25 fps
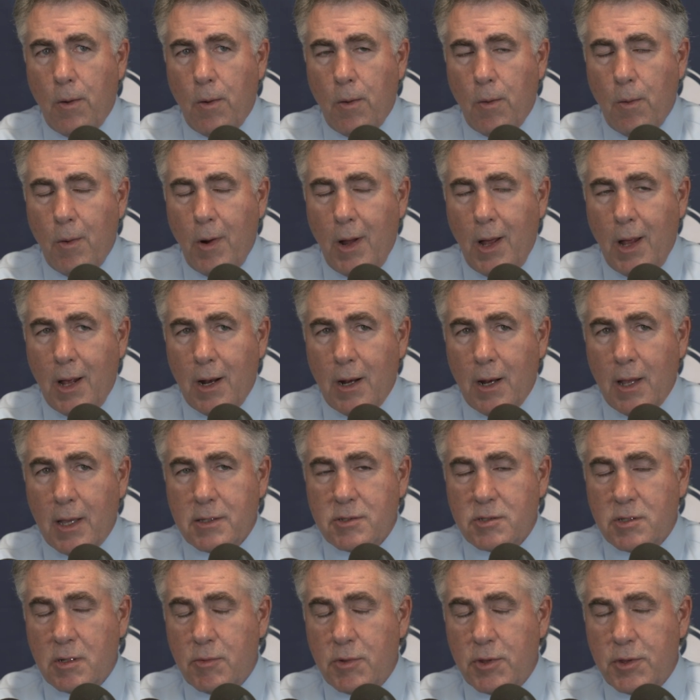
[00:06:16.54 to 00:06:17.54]
Well, I
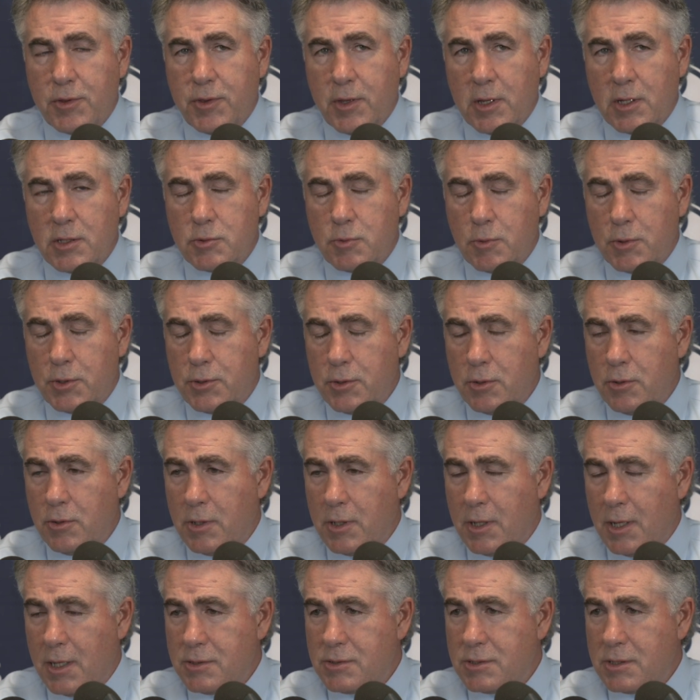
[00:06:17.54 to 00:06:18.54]
like some of the things we're
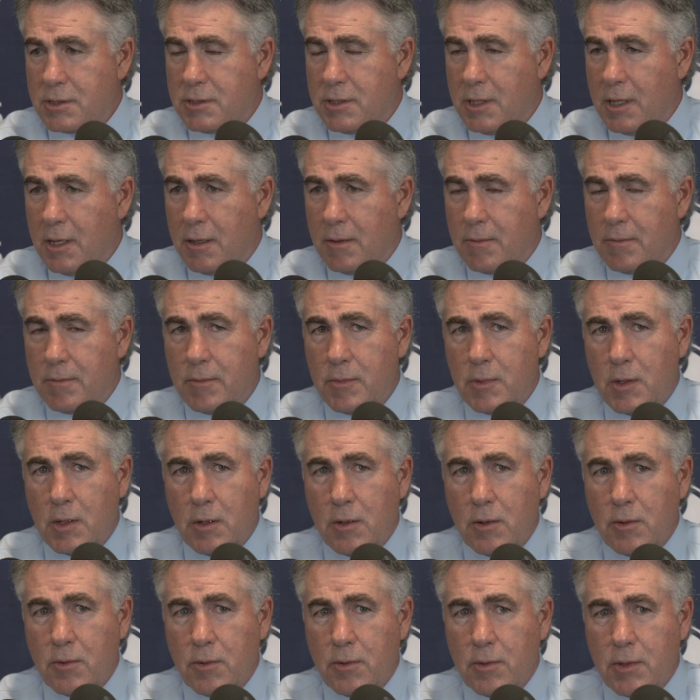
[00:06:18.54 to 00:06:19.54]
doing as a team. You
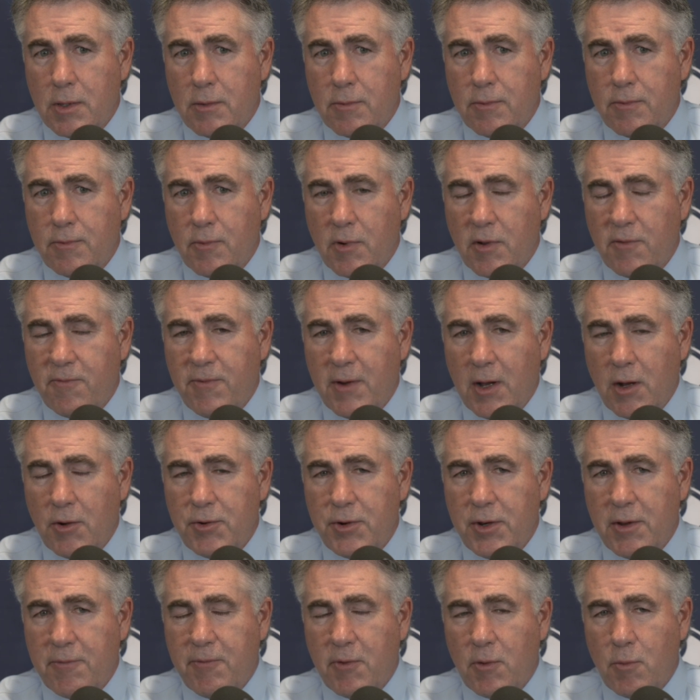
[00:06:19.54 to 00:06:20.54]
know, we we
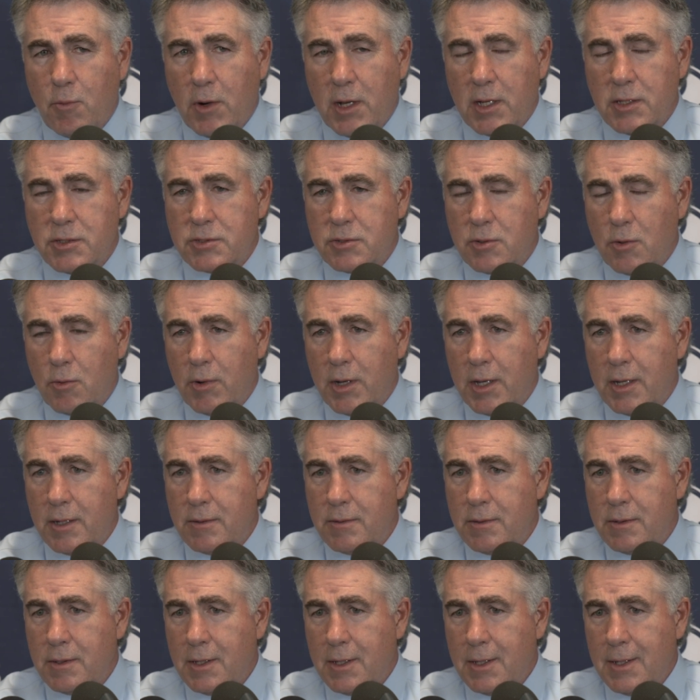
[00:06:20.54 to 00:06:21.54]
found different ways to
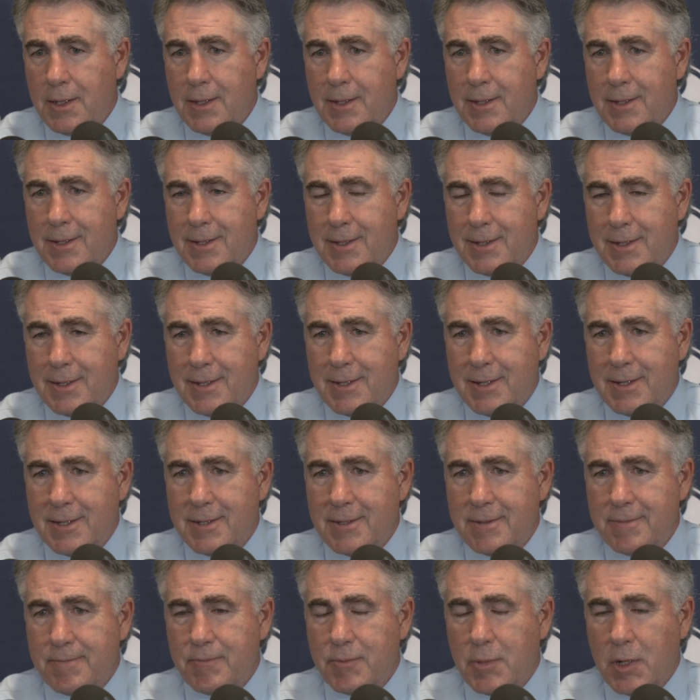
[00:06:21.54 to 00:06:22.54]
win.
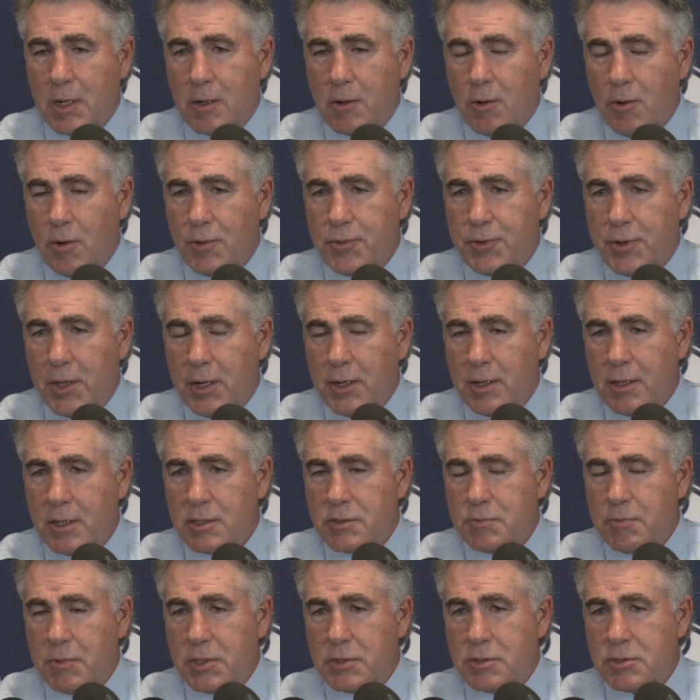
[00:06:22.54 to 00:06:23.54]
Um, our goaltending
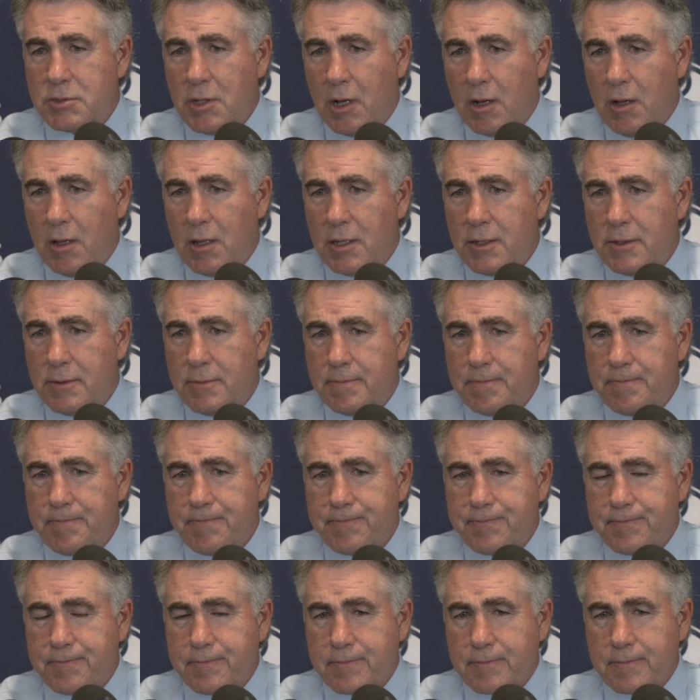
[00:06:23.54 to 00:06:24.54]
has been solid.
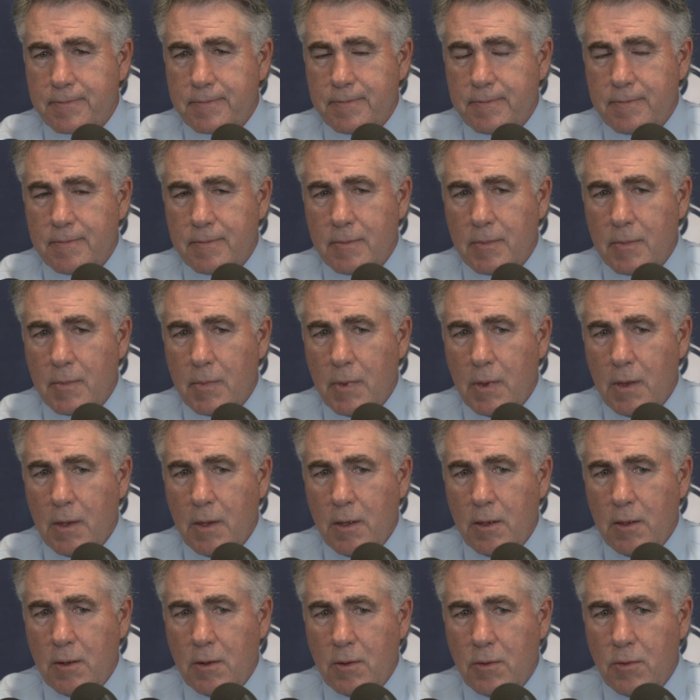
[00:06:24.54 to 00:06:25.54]

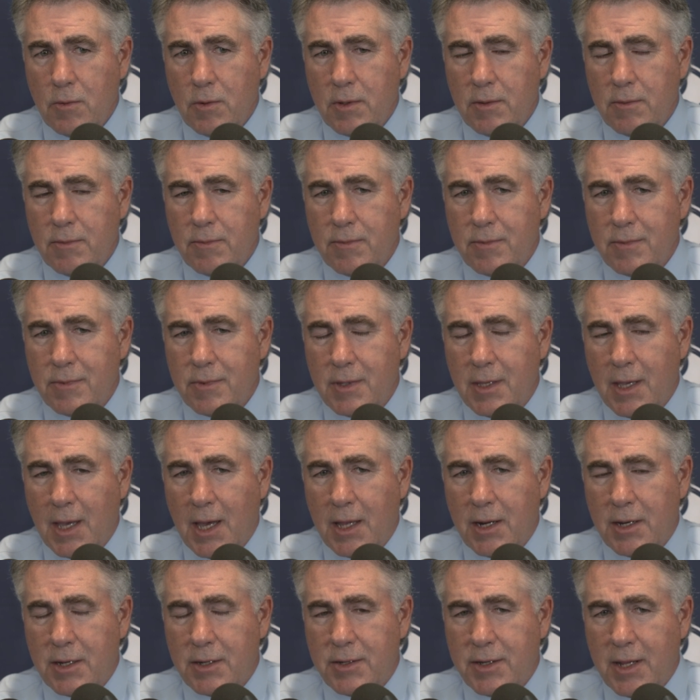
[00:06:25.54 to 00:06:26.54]
You know, we the
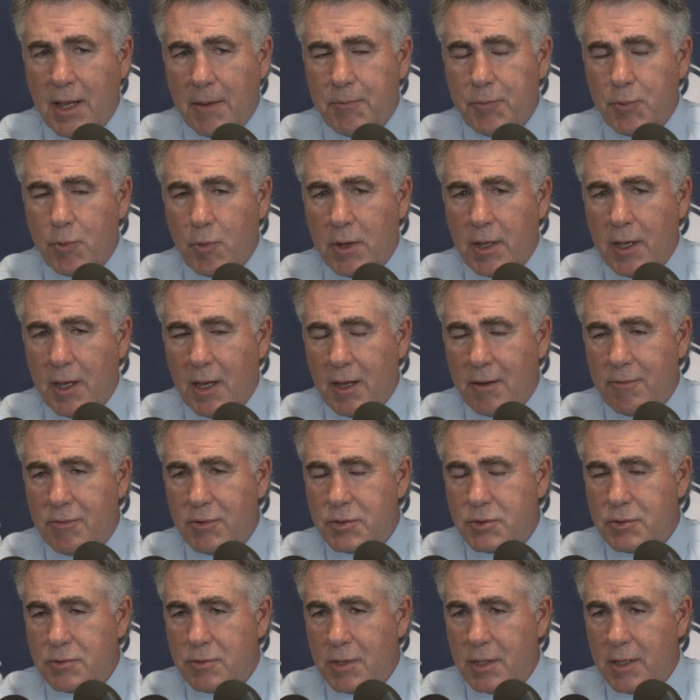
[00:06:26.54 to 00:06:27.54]
added depth we have
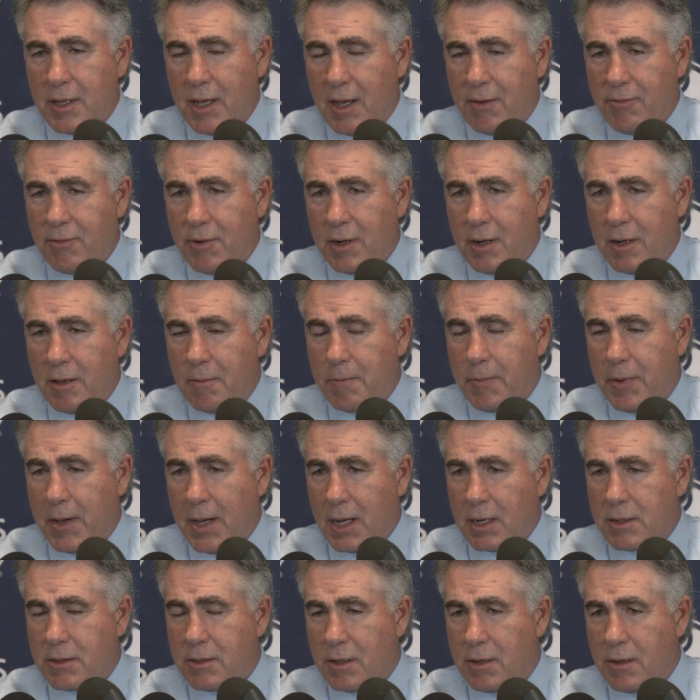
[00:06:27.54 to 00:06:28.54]
is really having an
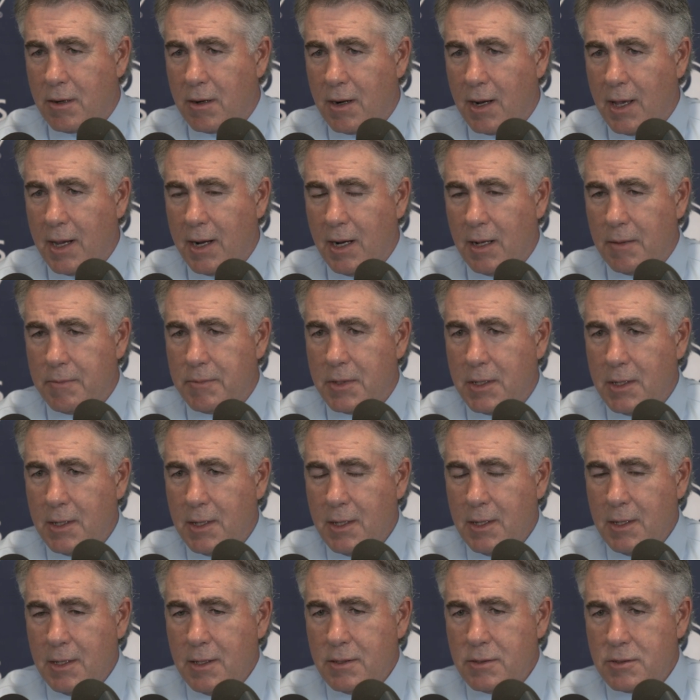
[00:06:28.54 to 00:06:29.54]
impact on our lineup.
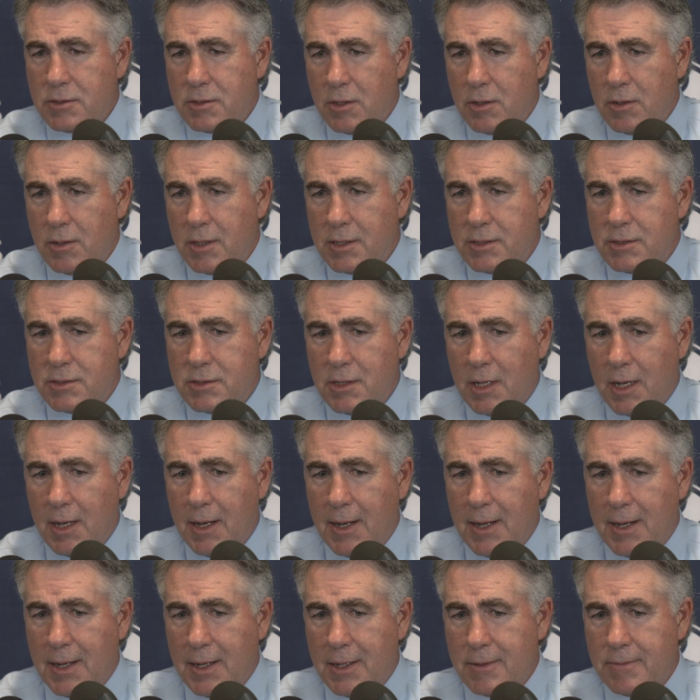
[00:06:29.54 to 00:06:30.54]
So it's
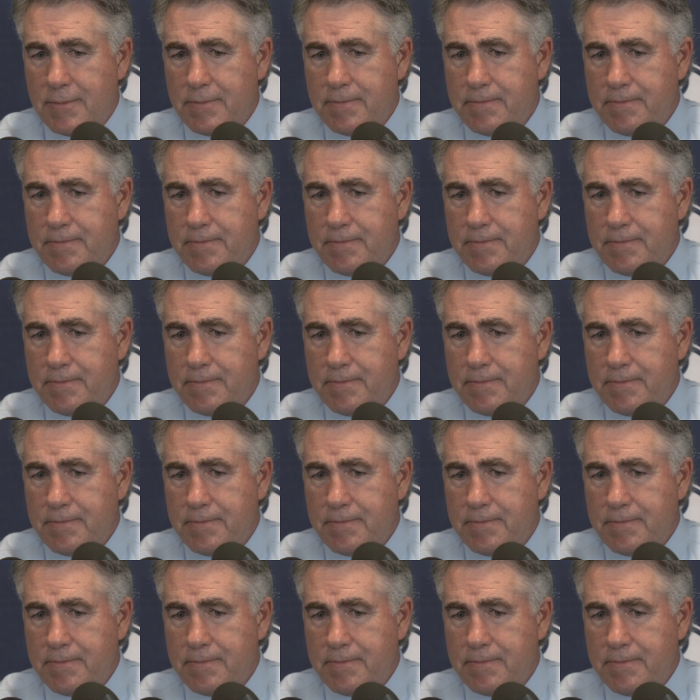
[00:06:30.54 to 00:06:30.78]
uh,